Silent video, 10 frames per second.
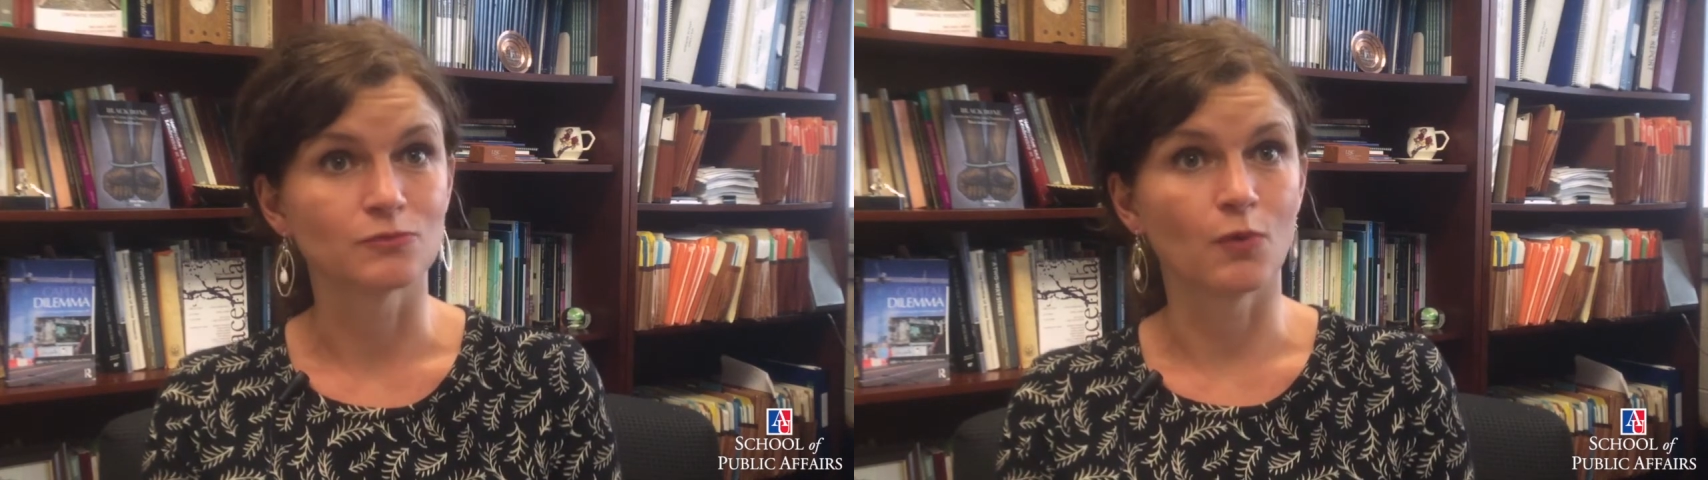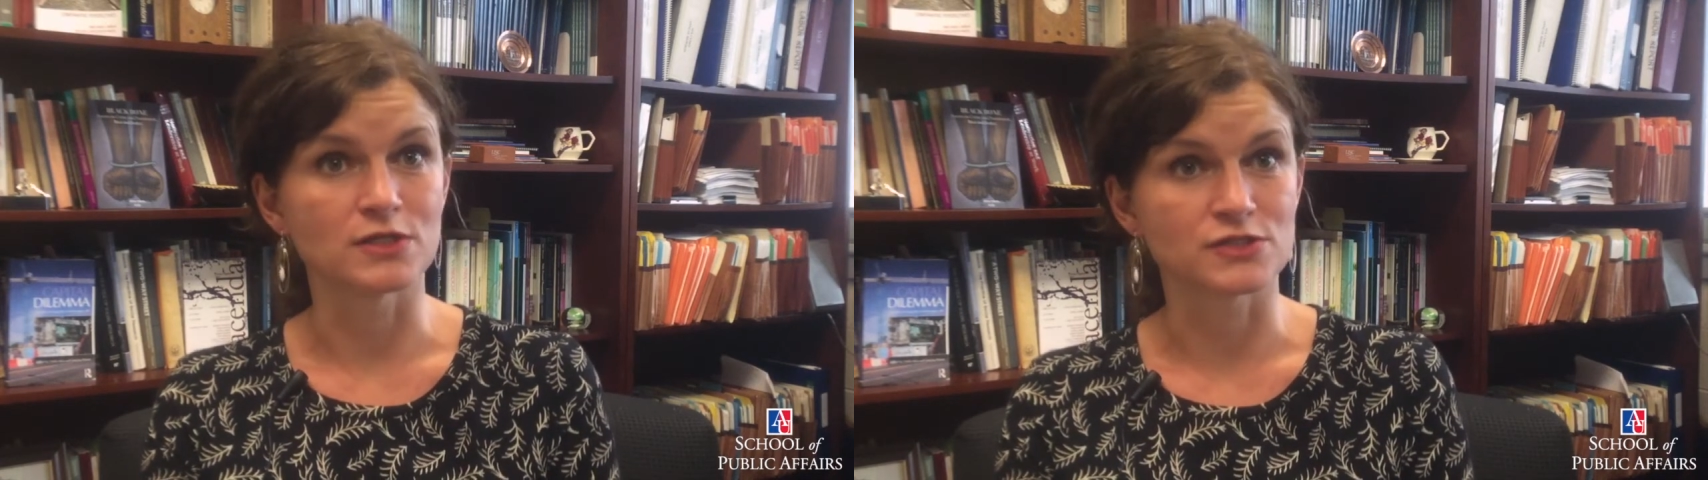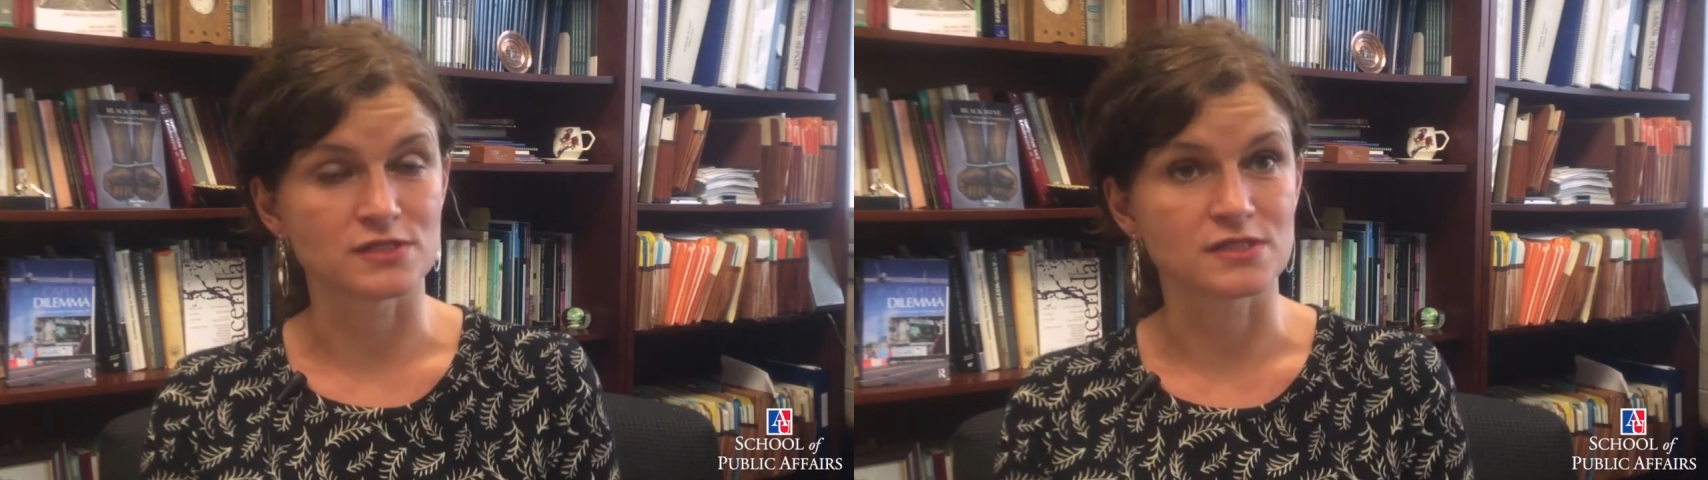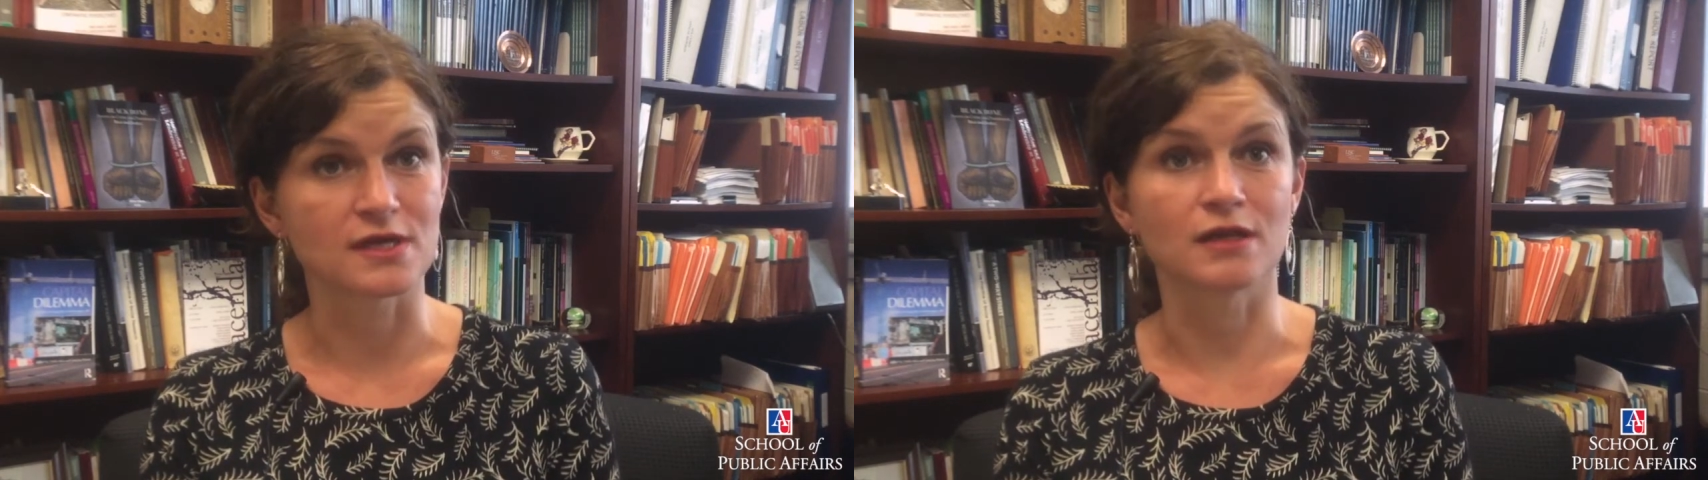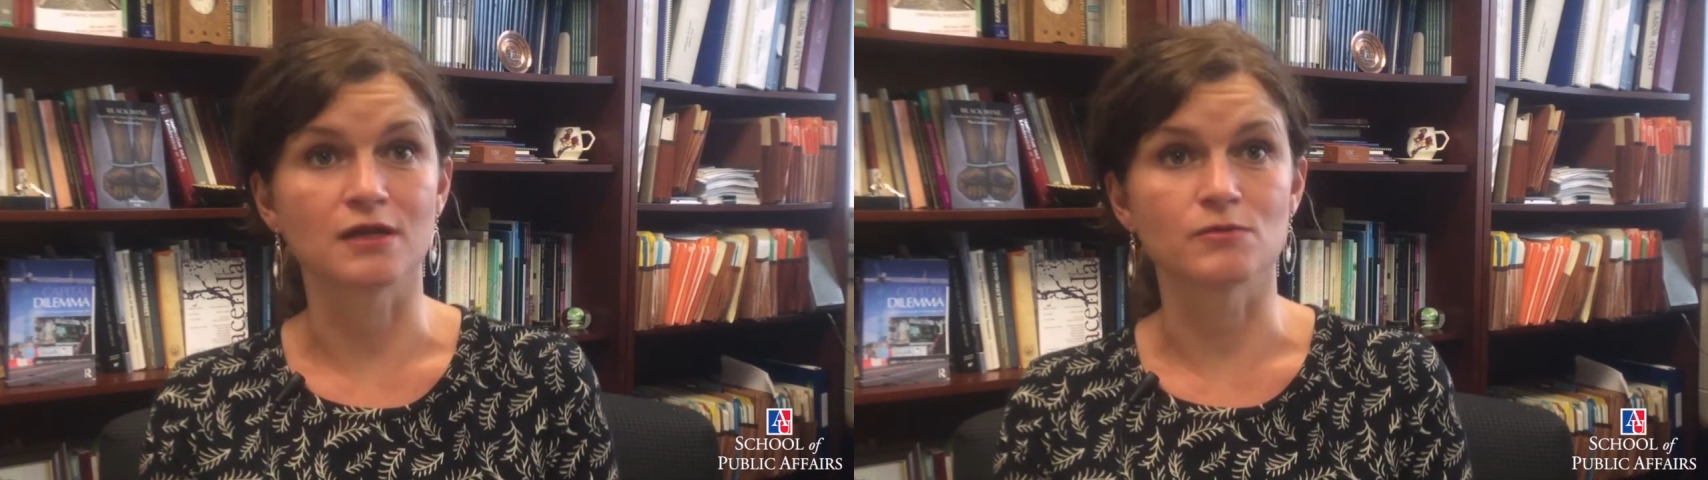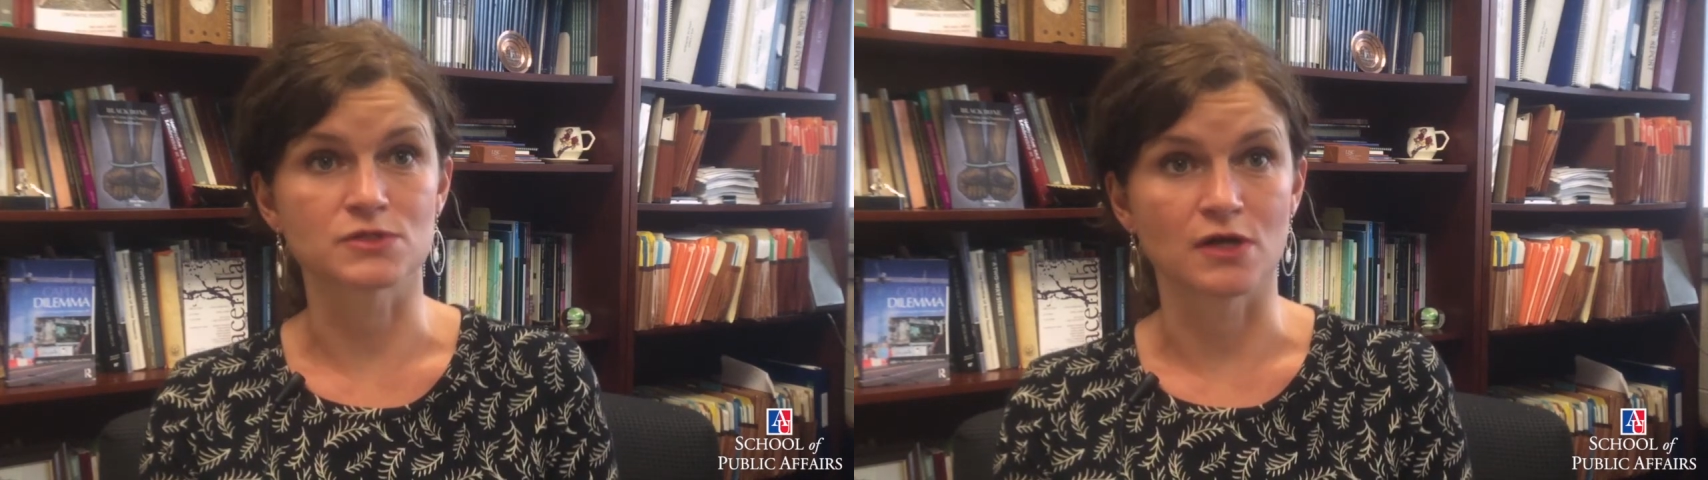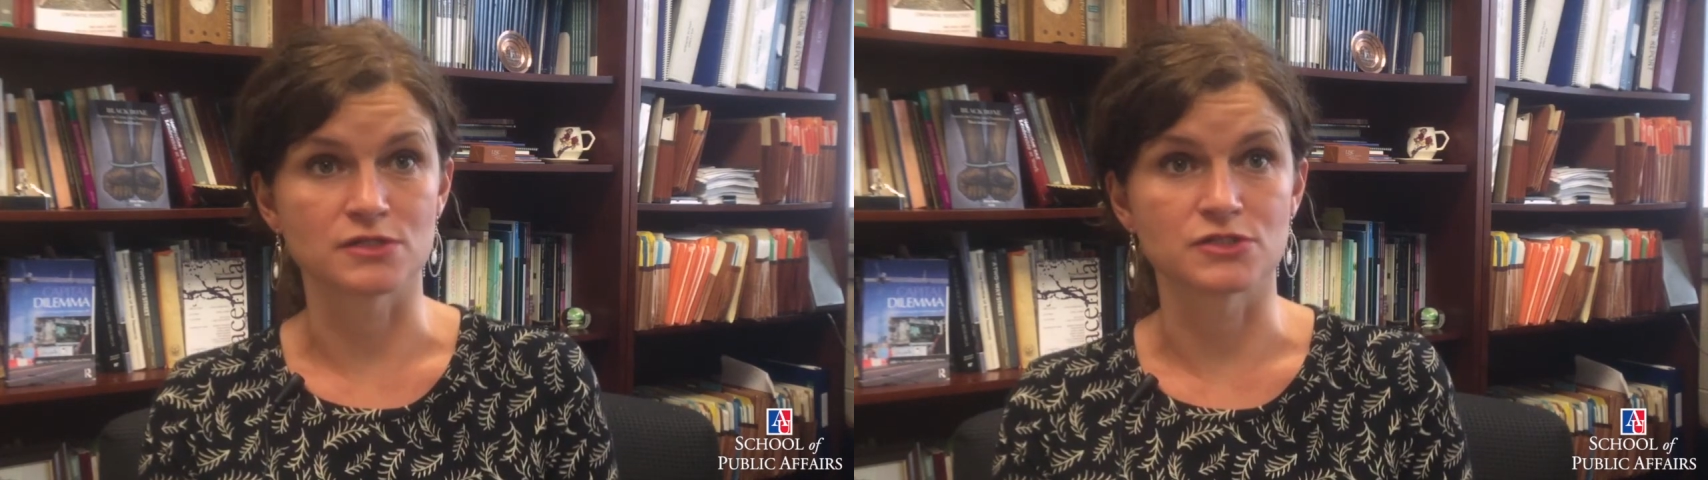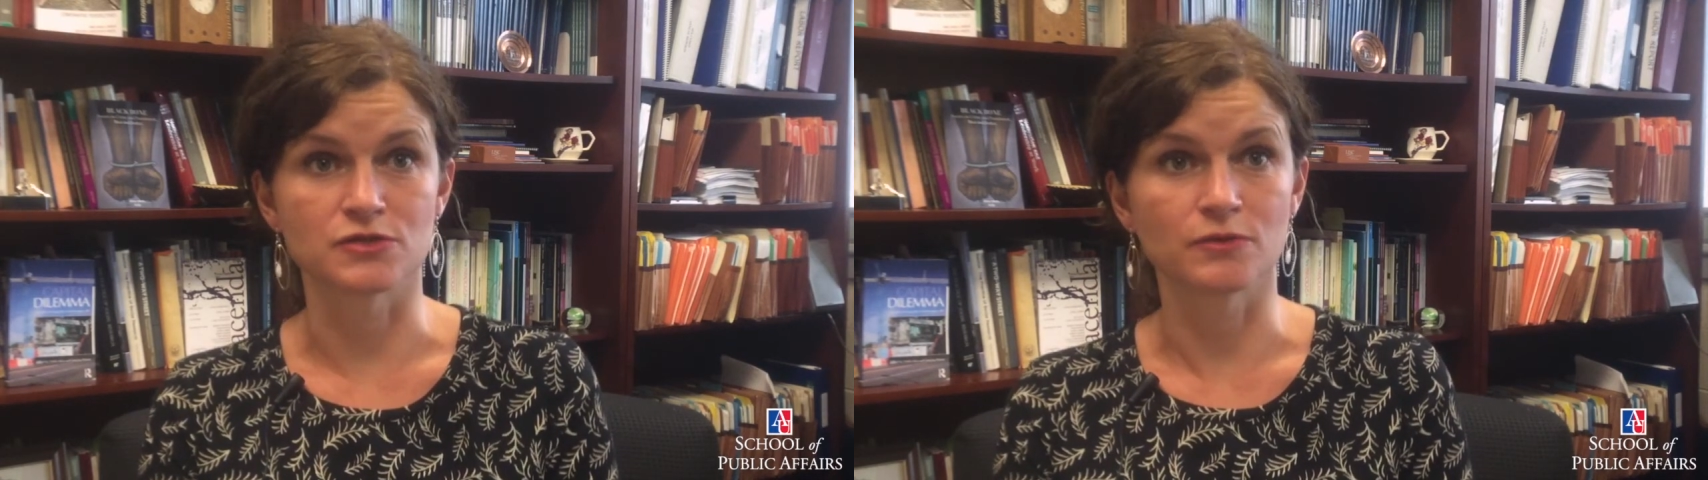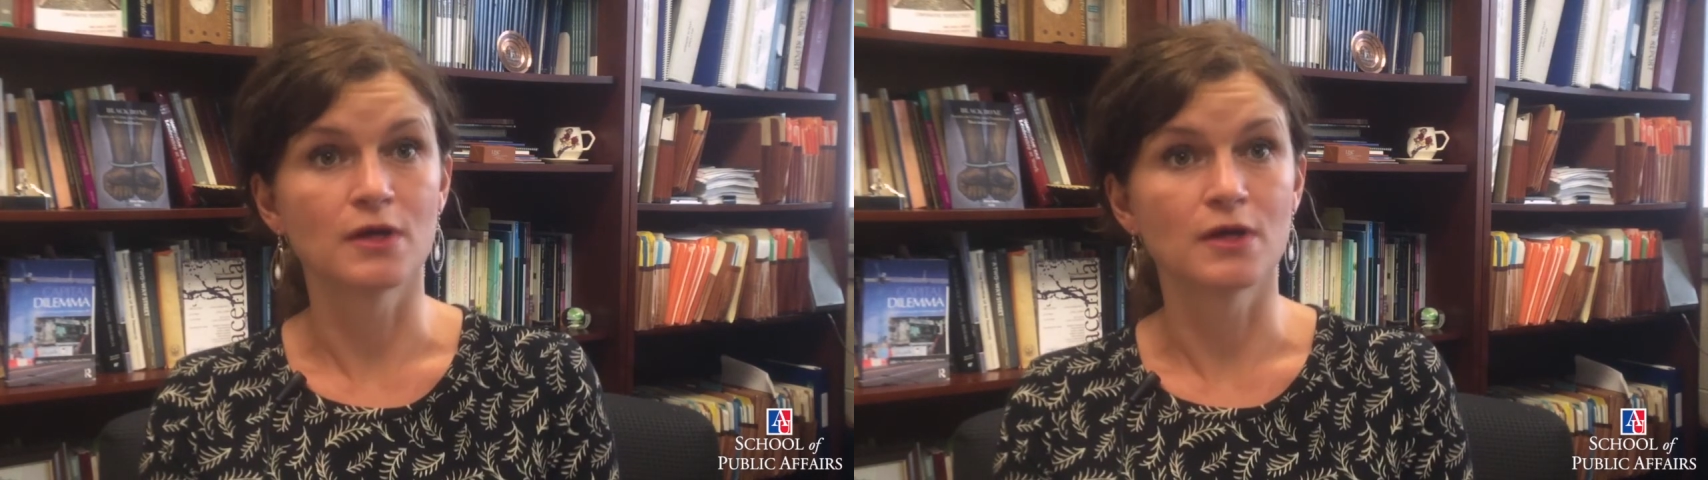what Justice Kennedy was going to do.